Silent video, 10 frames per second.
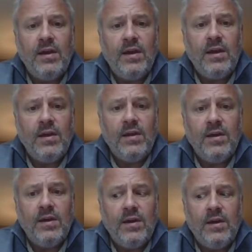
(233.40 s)

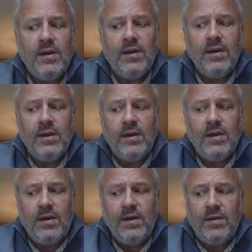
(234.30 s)

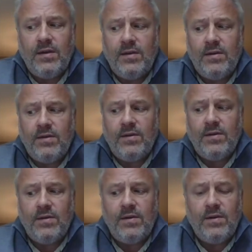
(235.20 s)

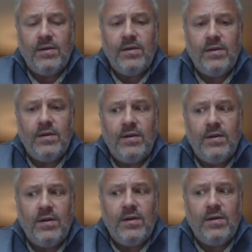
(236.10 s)

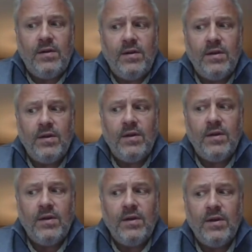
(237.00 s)

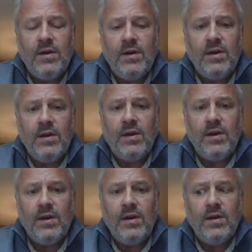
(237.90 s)

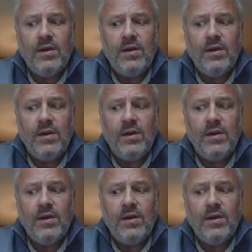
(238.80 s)
[no speech]